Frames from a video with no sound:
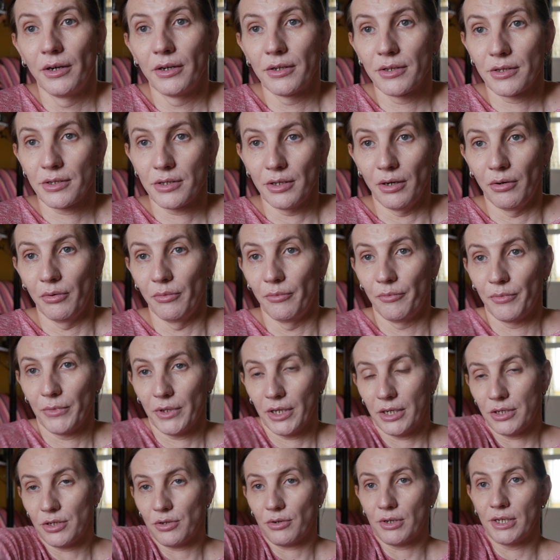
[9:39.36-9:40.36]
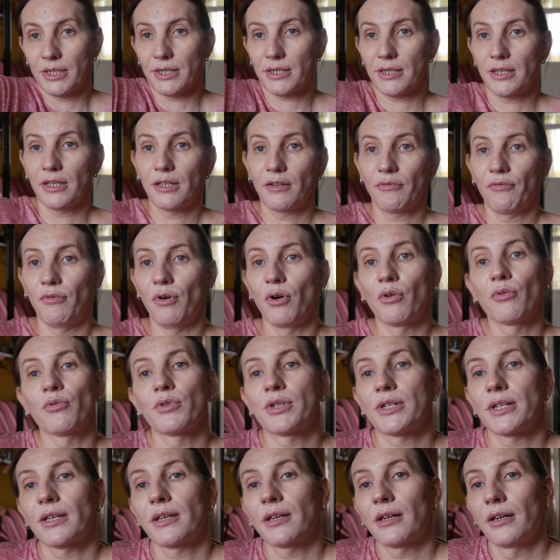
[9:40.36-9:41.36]
So as you can see, it's
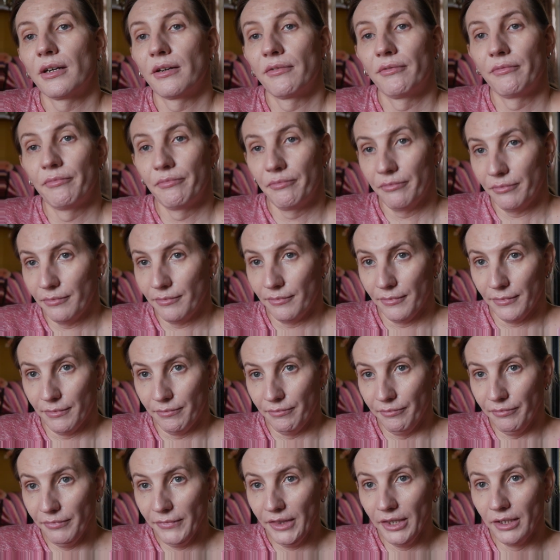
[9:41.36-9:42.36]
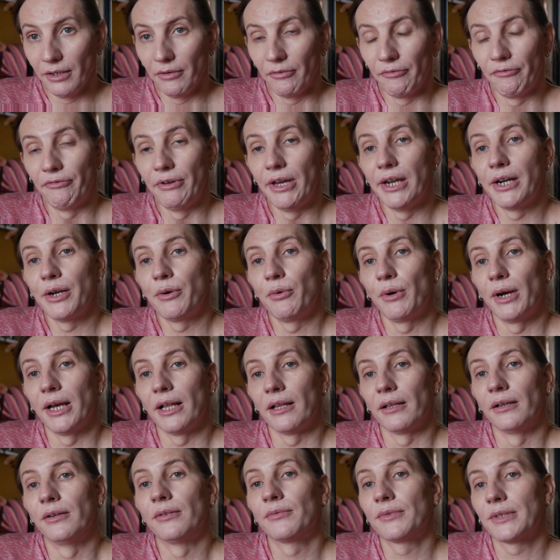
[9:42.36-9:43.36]
focusing very
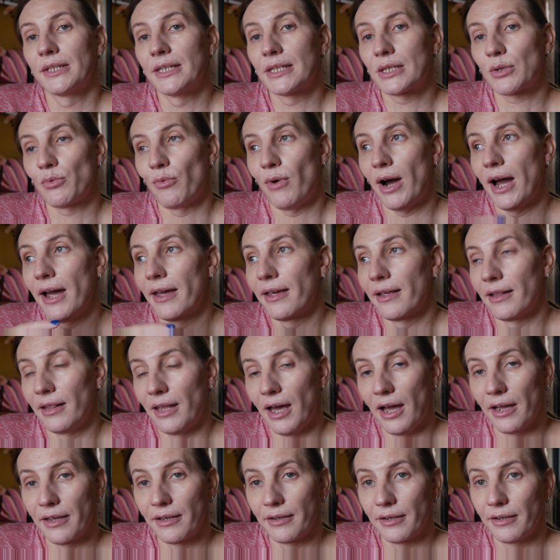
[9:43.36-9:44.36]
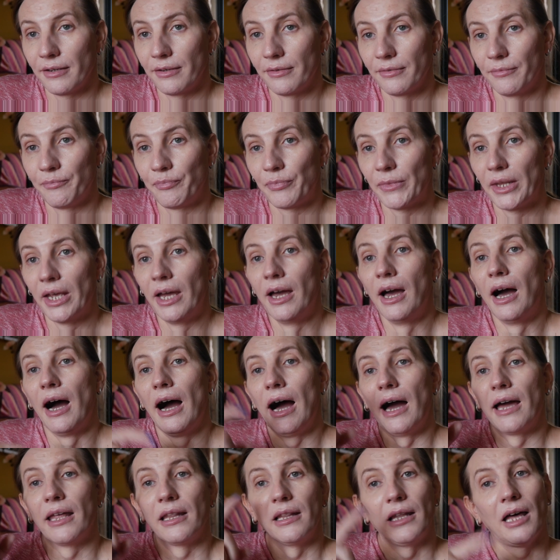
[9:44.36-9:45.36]
well. This is why
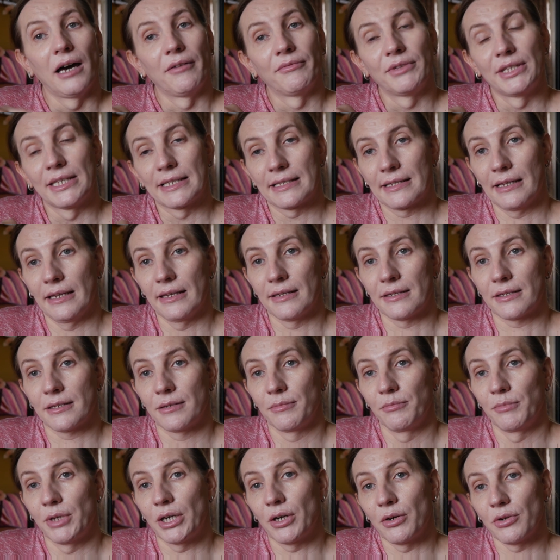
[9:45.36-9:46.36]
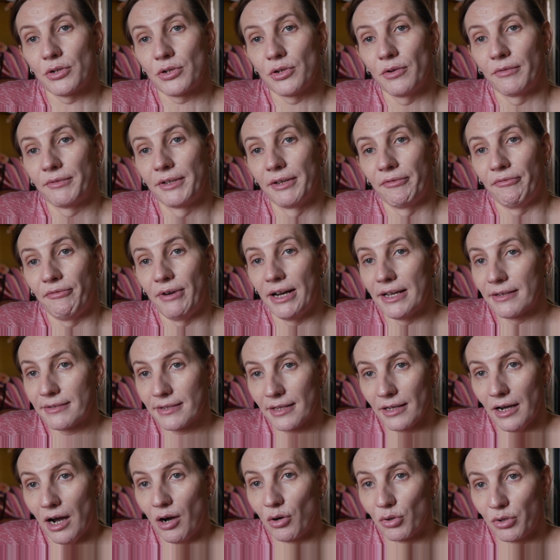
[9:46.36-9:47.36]
I love this lens, because of the
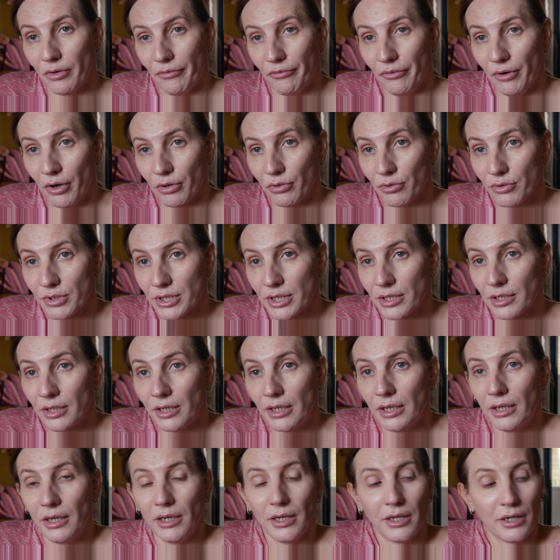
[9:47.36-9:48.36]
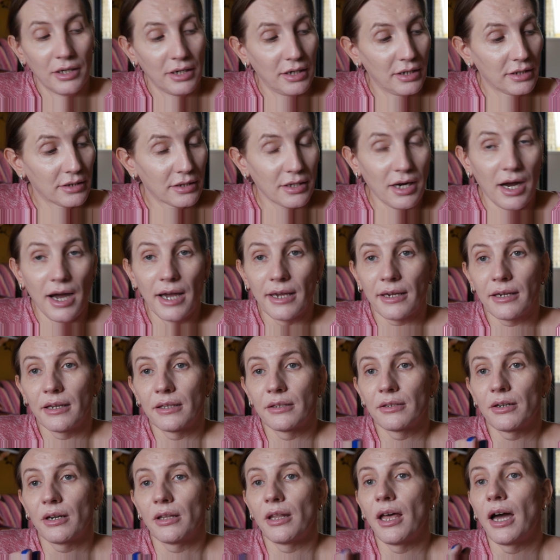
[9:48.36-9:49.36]
fast autofocus, and I can
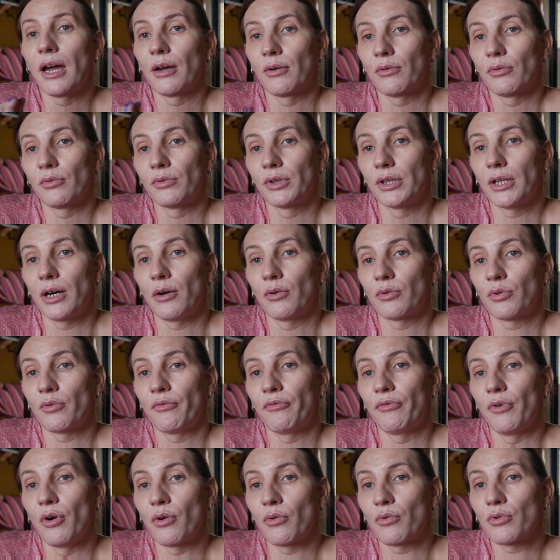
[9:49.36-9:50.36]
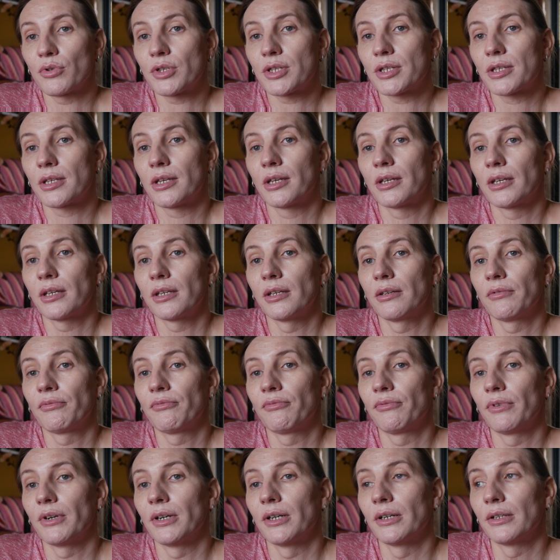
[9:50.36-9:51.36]
rely on the autofocus
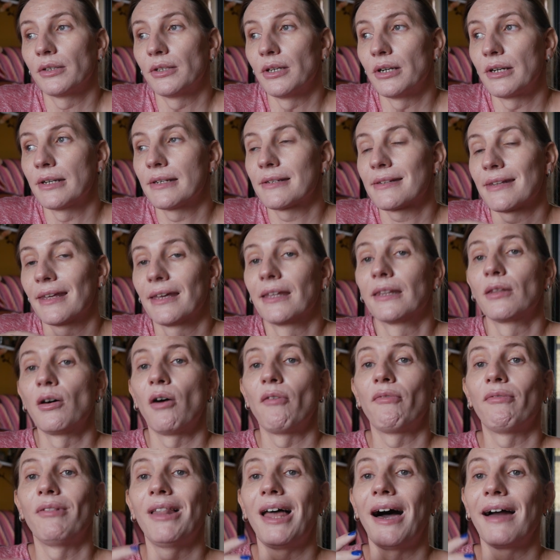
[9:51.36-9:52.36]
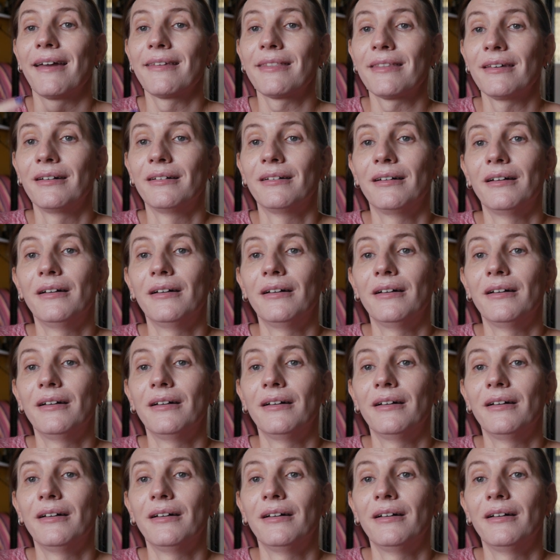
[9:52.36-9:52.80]
if there is enough light